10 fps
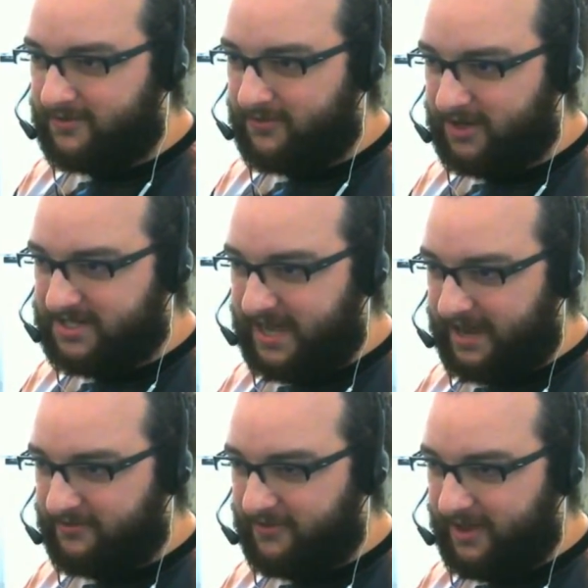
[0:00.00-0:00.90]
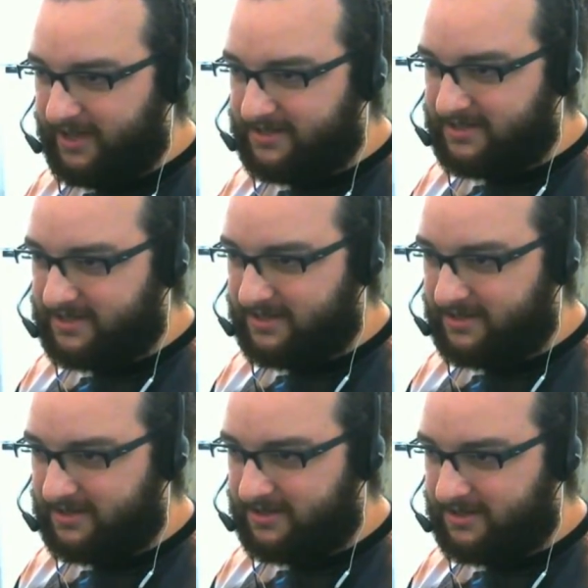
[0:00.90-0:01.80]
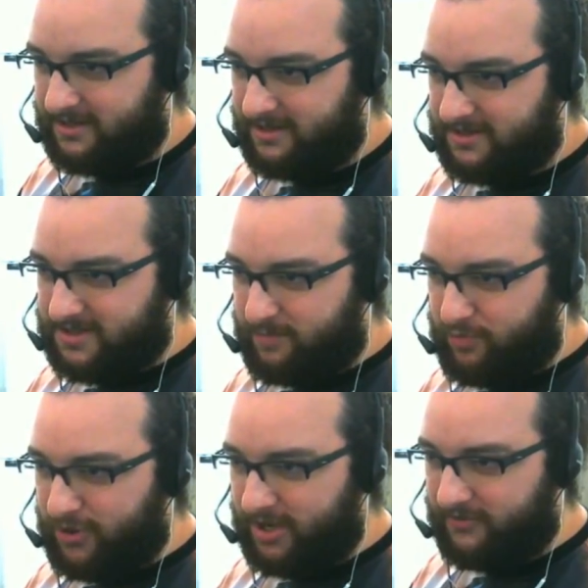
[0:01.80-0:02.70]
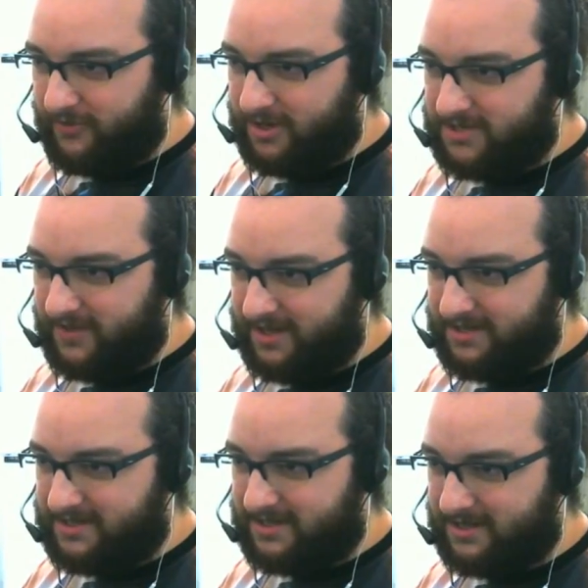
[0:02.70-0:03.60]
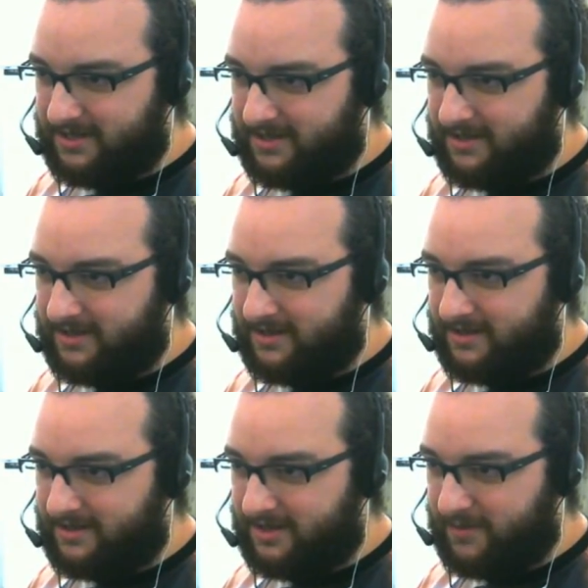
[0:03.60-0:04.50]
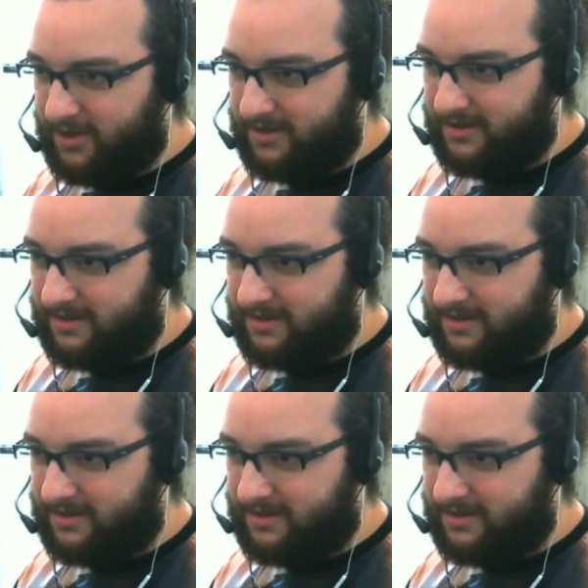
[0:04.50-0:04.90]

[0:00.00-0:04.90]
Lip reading: for the second phase. This is a pretty good first phase. Man. Come on.